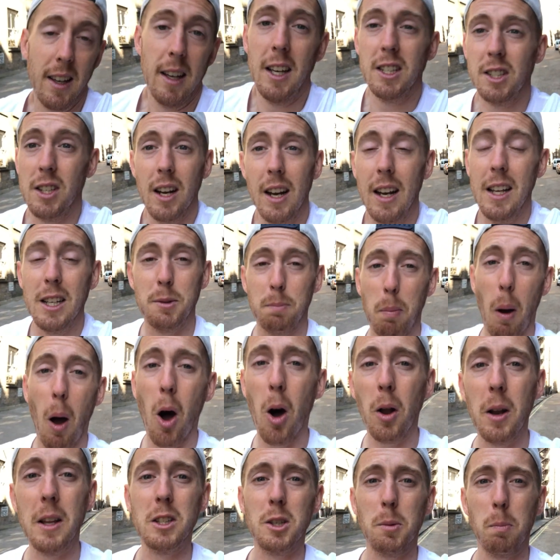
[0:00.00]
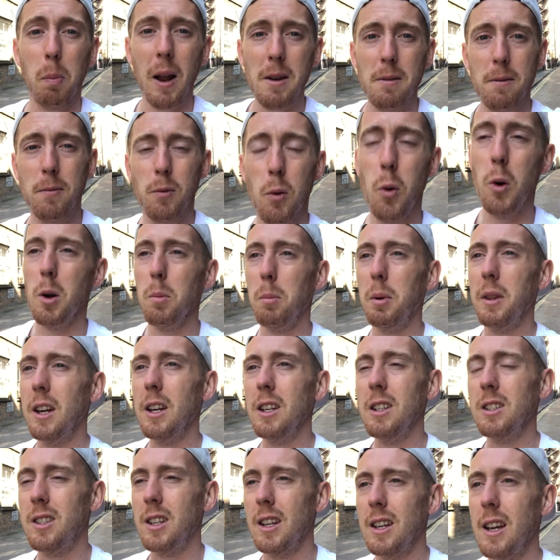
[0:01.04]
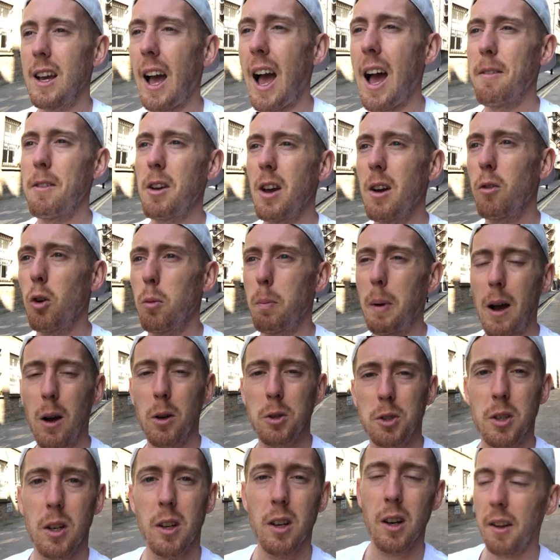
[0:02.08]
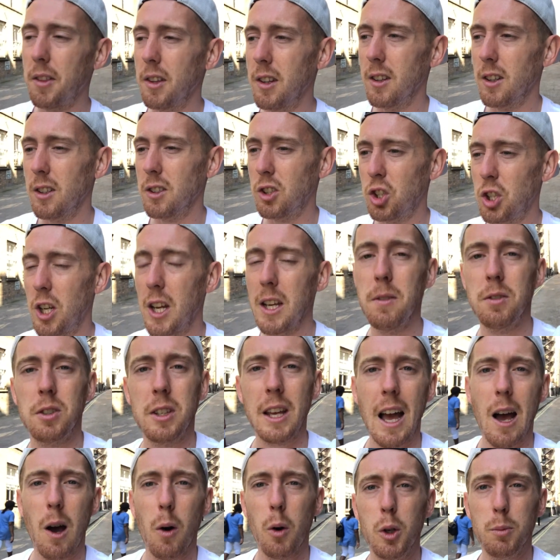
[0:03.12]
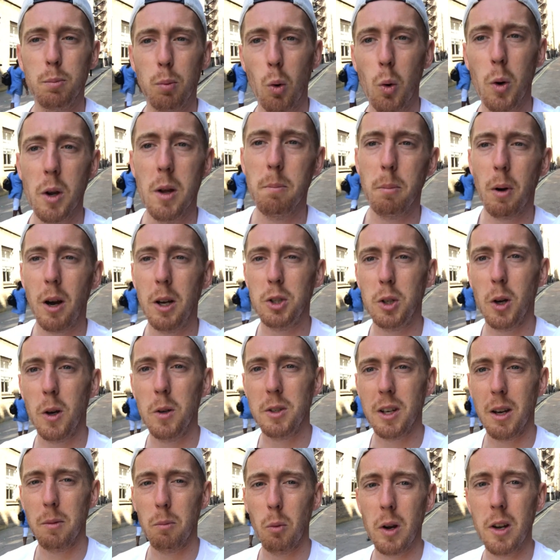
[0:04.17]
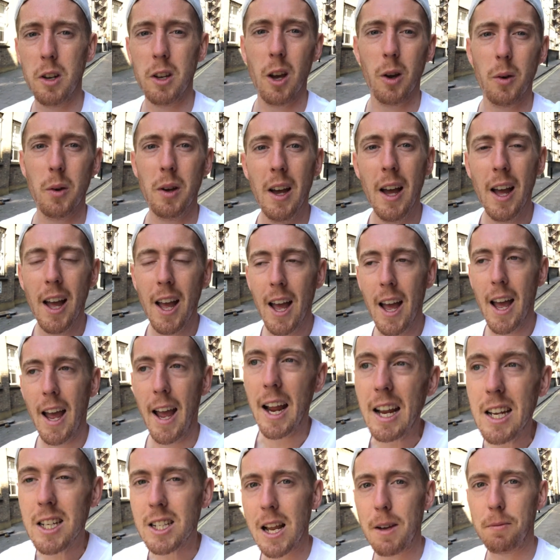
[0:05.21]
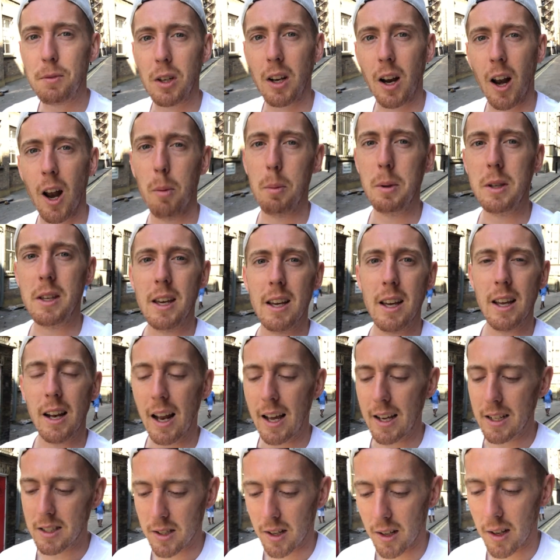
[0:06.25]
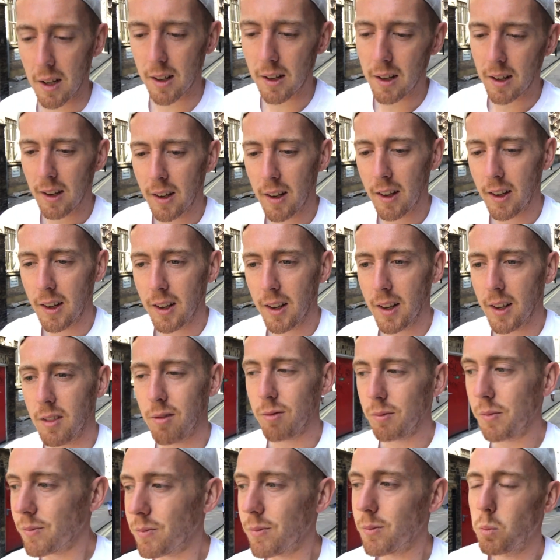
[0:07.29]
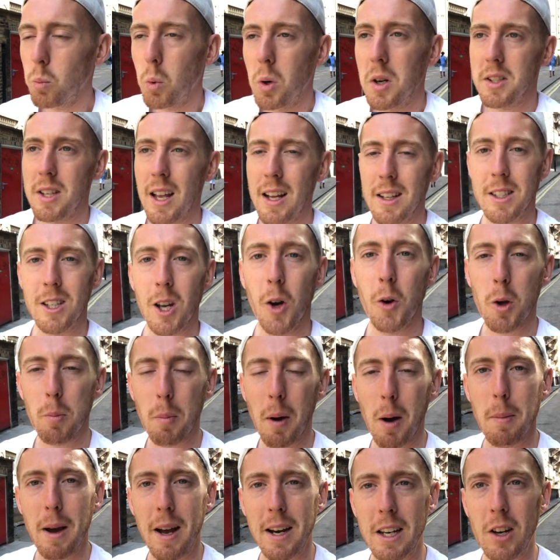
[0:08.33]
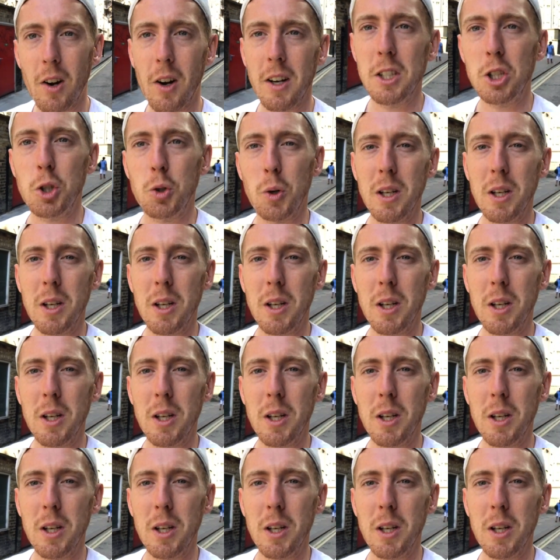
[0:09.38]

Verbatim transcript: is at least partly to blame for it. But then you see Javier Rebelo, I think the chief scout who's brought in by Jose Mourinho, he's left the club a year later. What does that tell you about Man United's